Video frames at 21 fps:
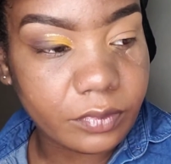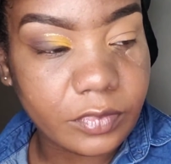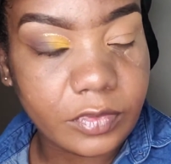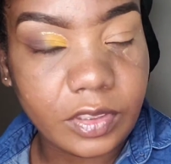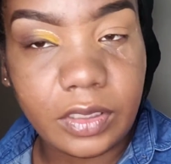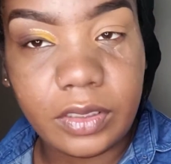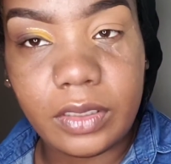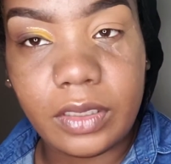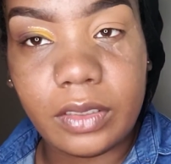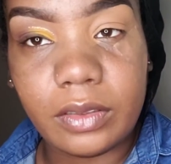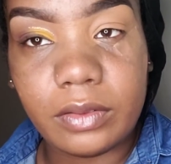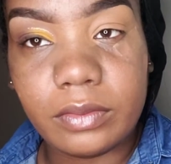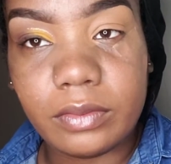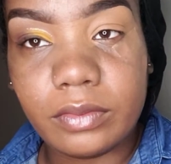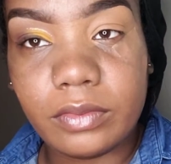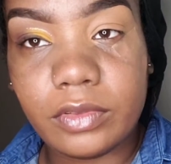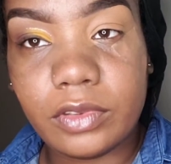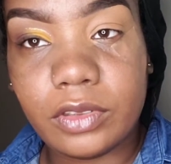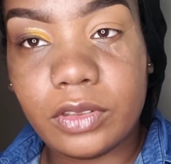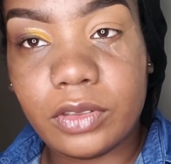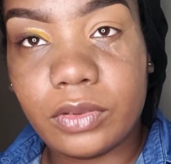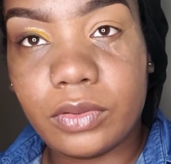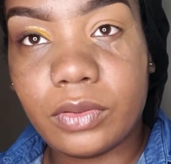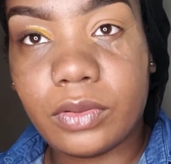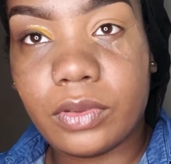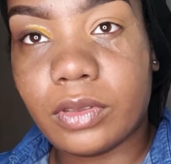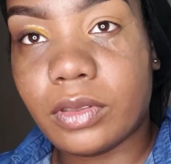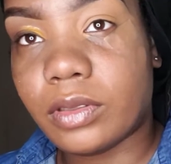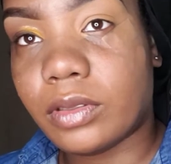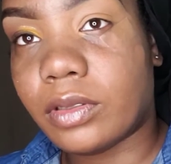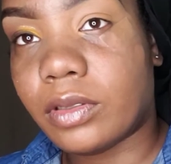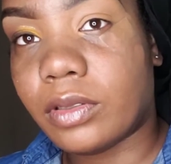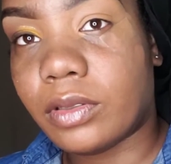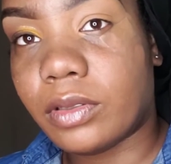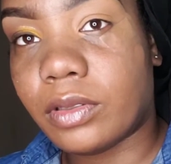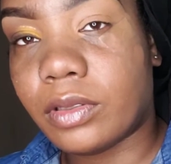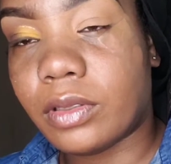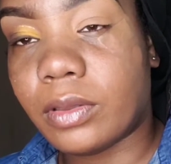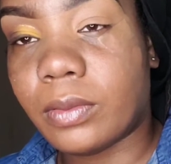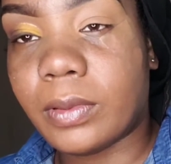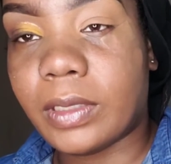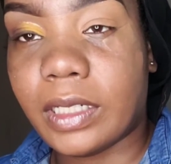you know, store
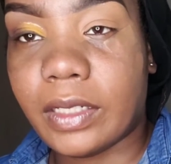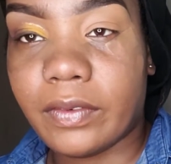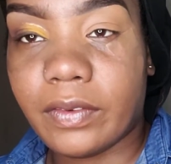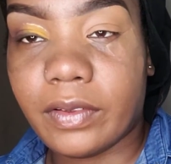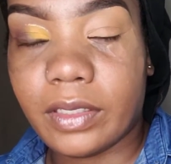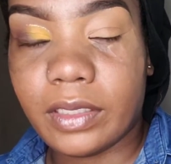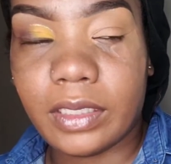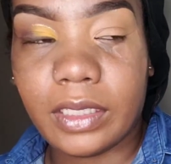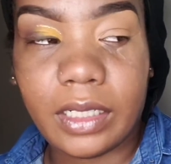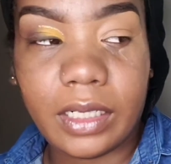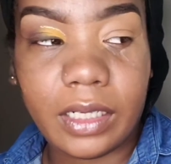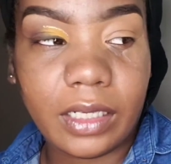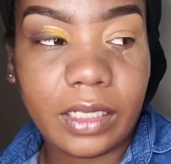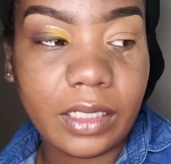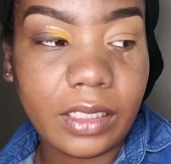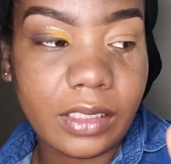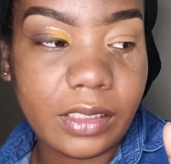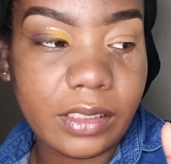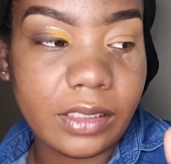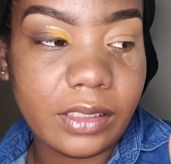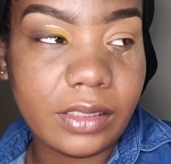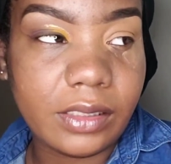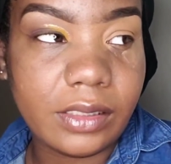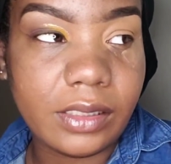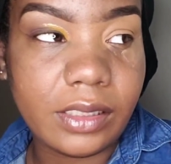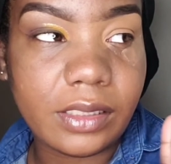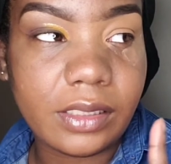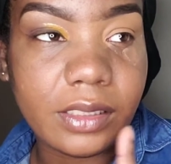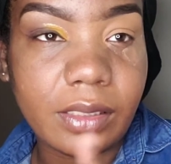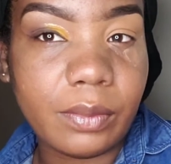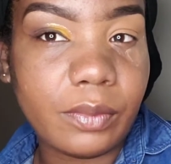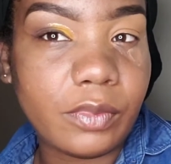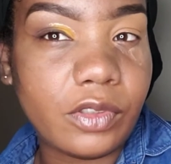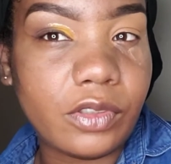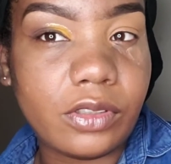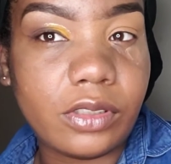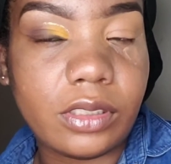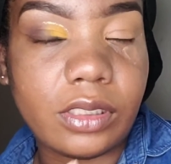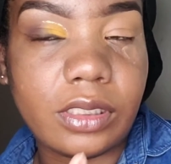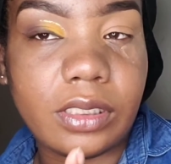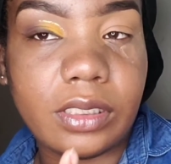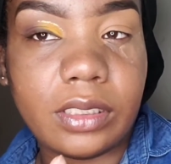haul or whatever. And then I get some
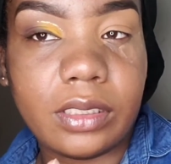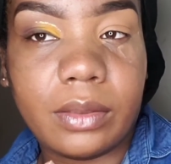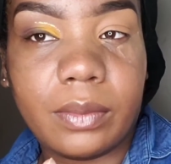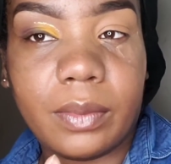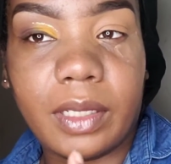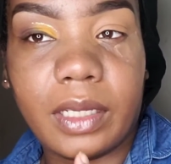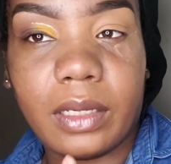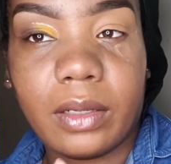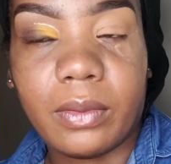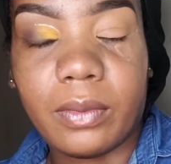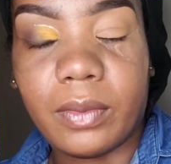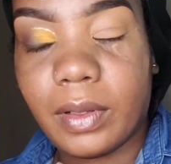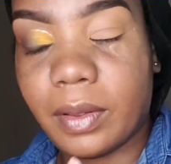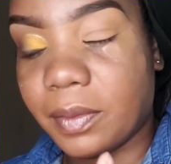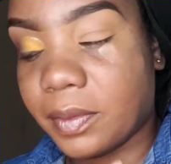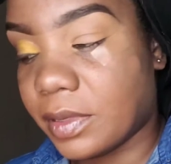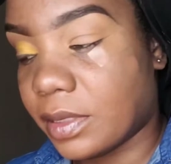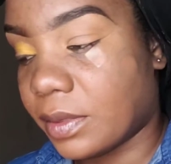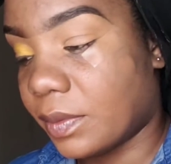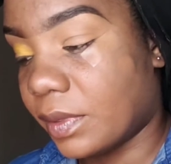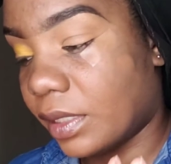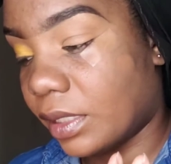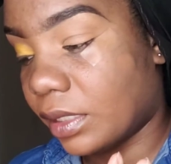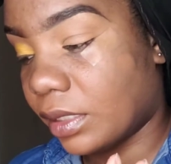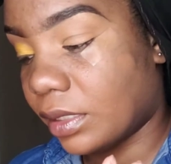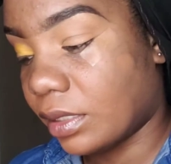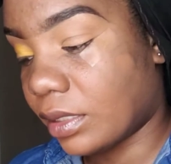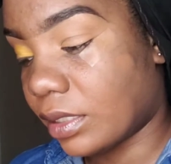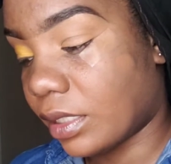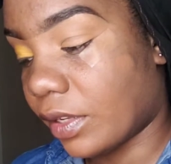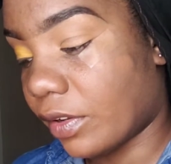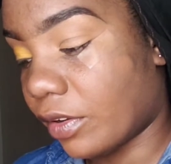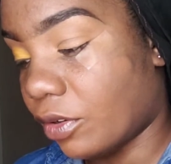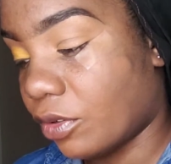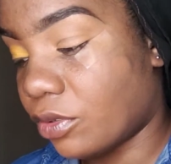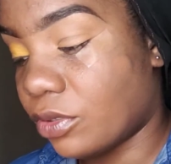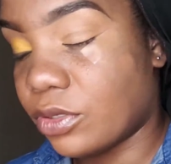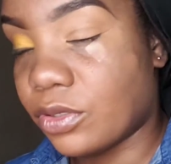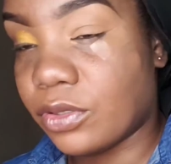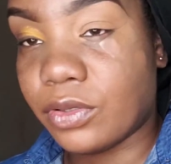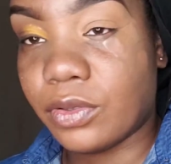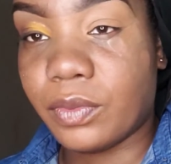Neutrogena makeup wipes because I heard
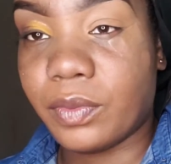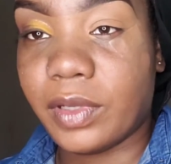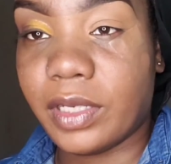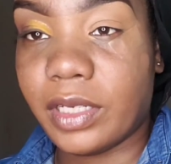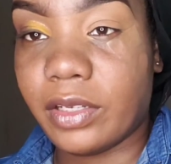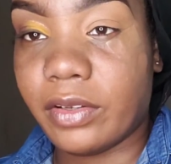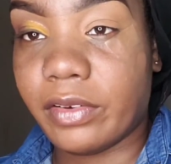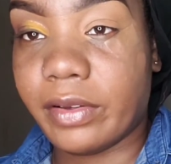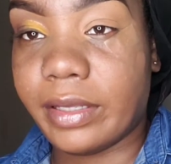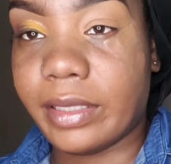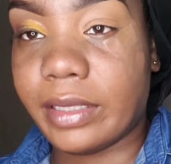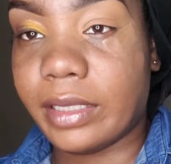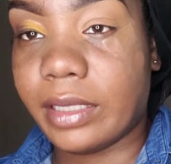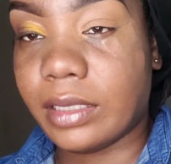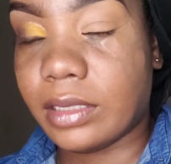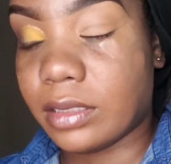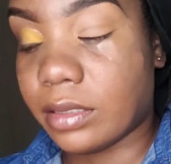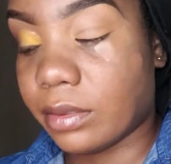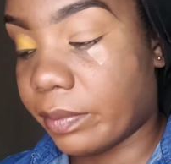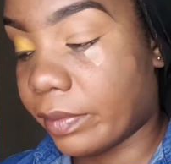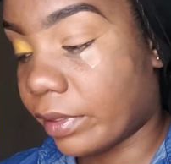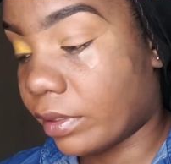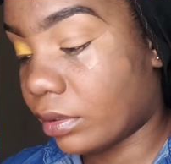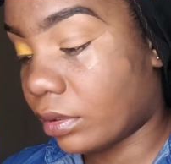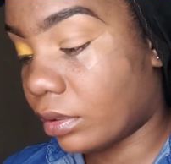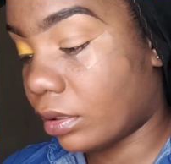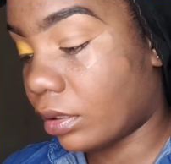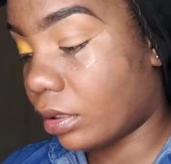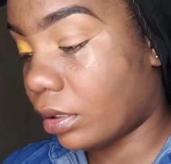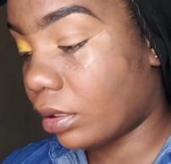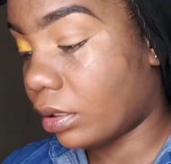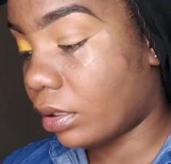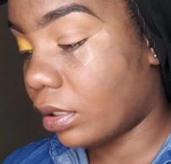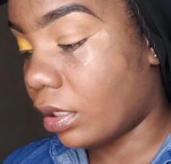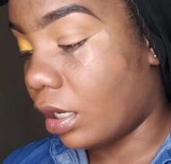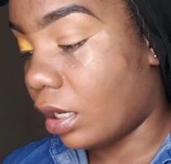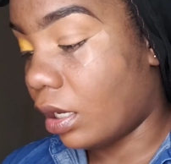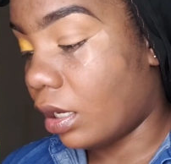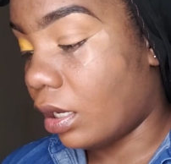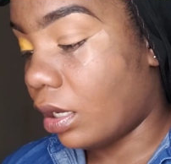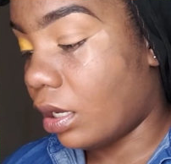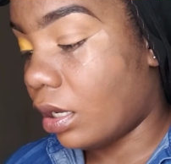so many great things about it.
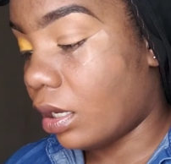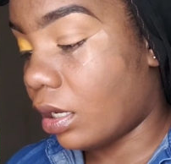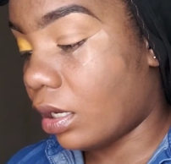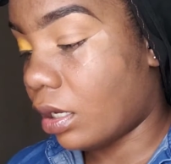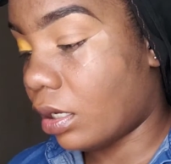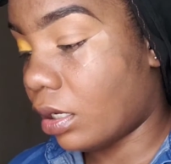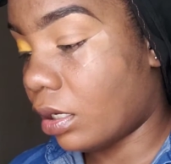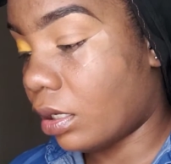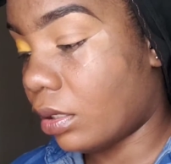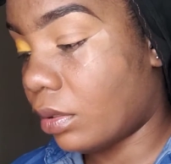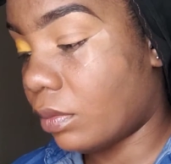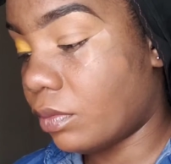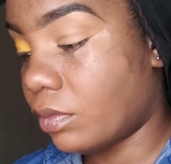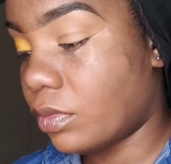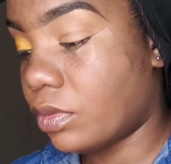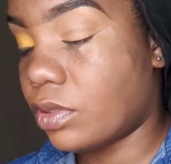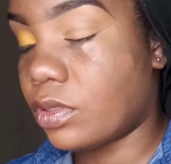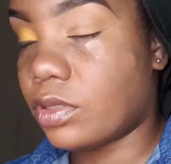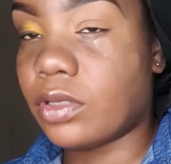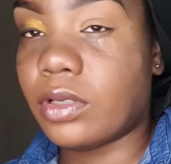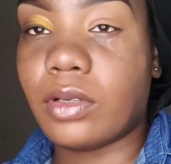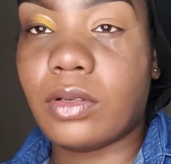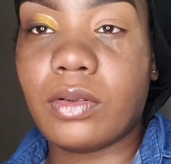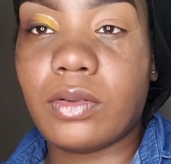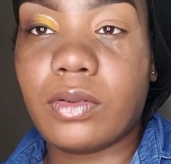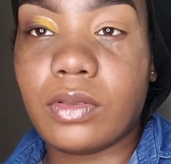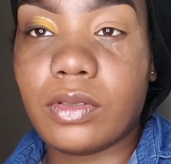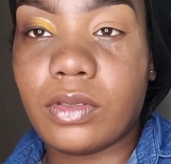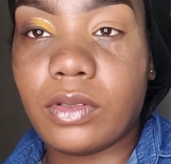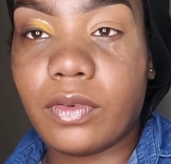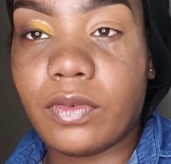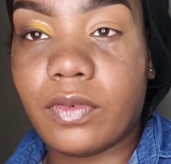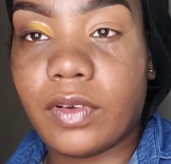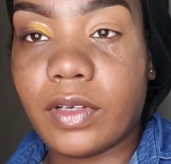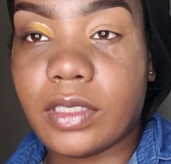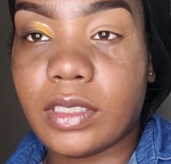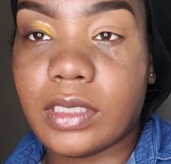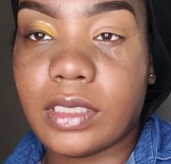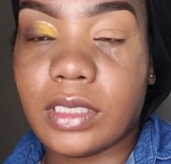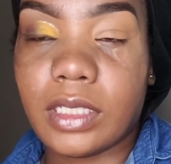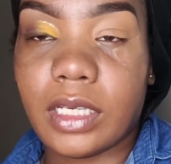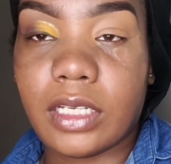So far,
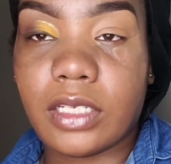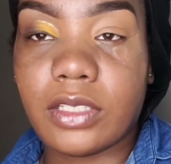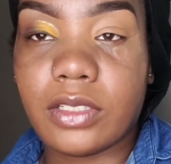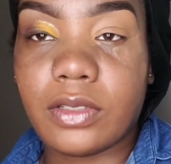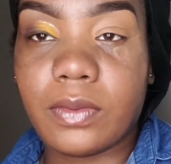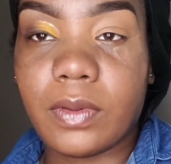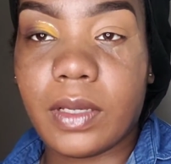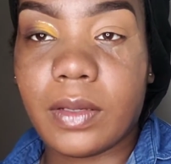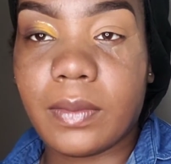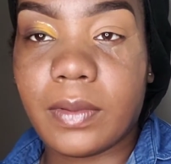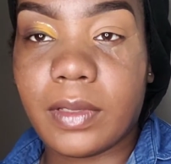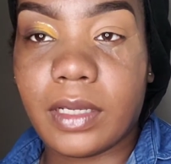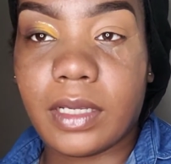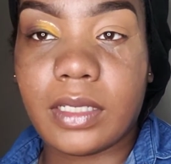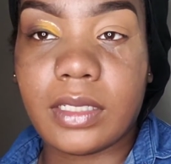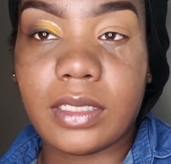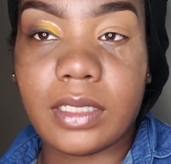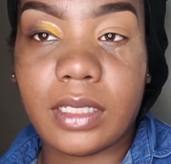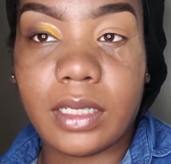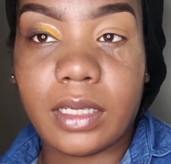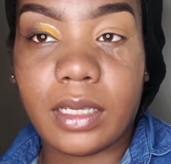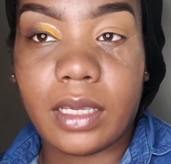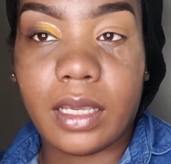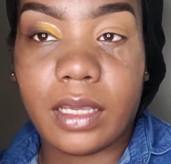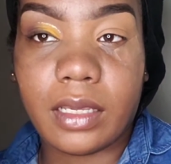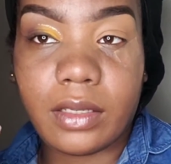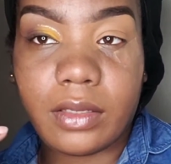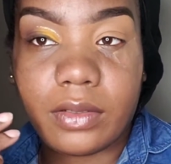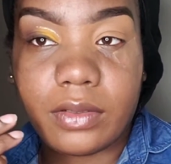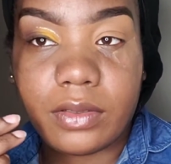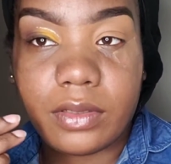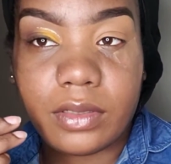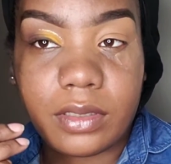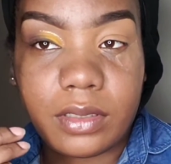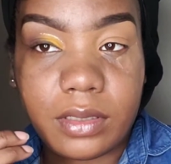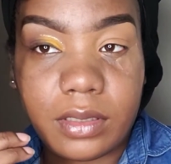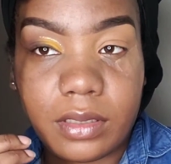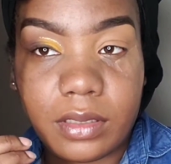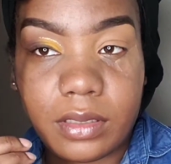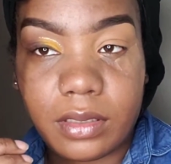just to catch you up, like I said, I used